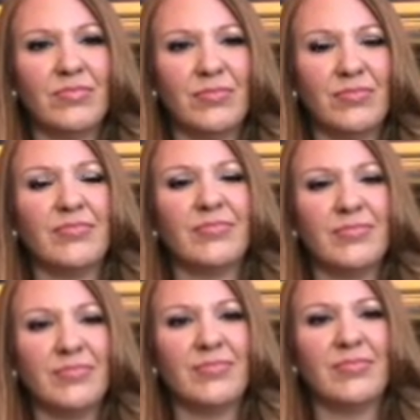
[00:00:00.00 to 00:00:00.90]

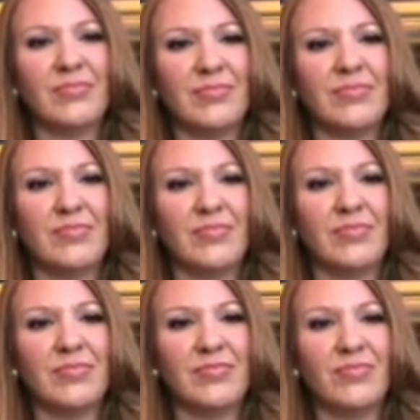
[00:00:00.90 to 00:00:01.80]

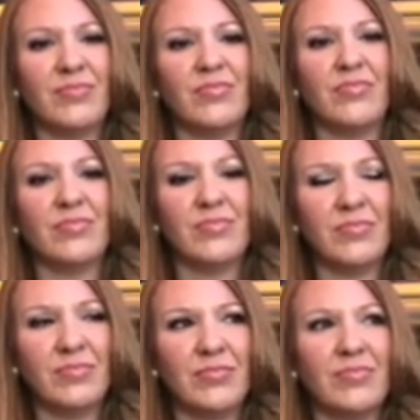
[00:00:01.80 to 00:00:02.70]

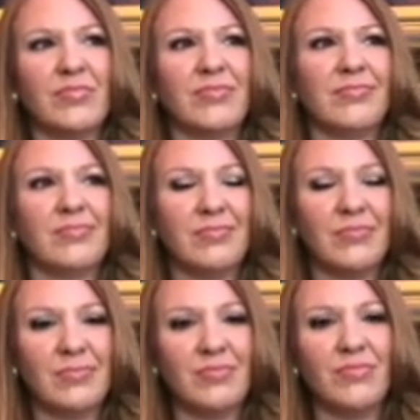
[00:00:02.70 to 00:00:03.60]

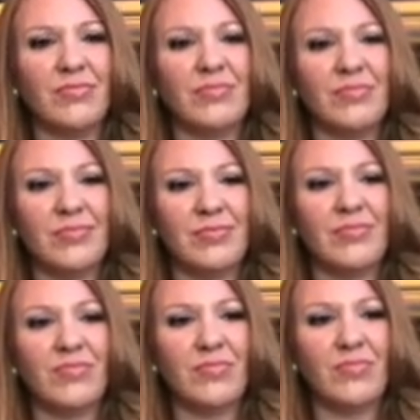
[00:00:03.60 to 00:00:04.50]

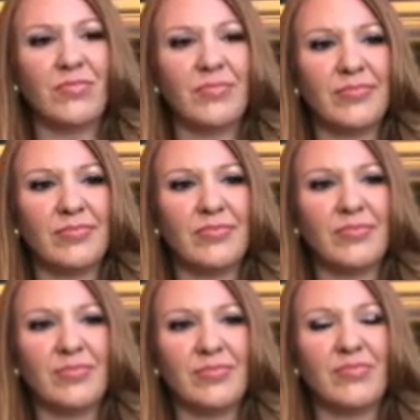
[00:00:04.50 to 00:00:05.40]

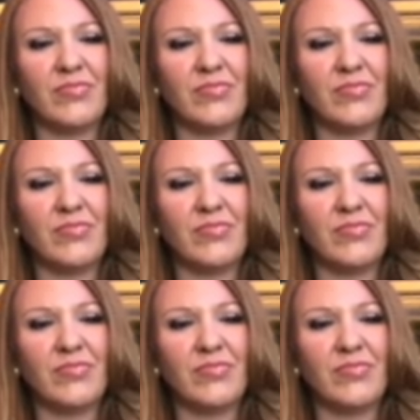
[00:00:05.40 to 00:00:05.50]
(not speaking)